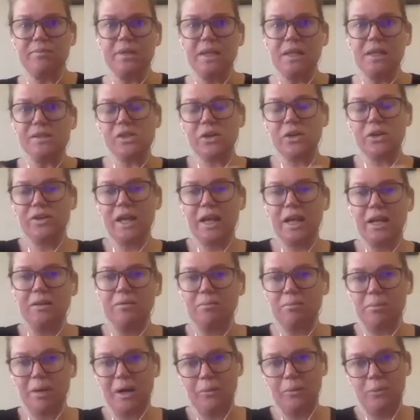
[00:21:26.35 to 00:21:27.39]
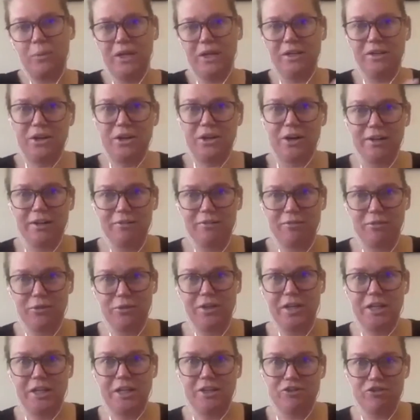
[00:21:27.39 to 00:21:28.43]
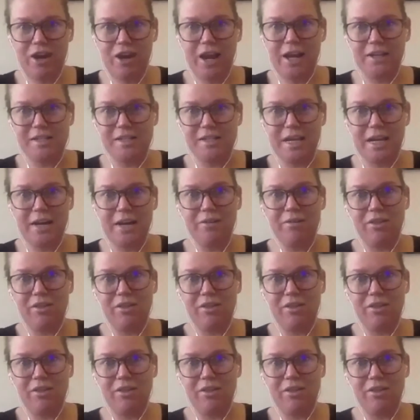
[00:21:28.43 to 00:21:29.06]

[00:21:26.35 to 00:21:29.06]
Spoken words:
So then, but we'd kind of already dragged out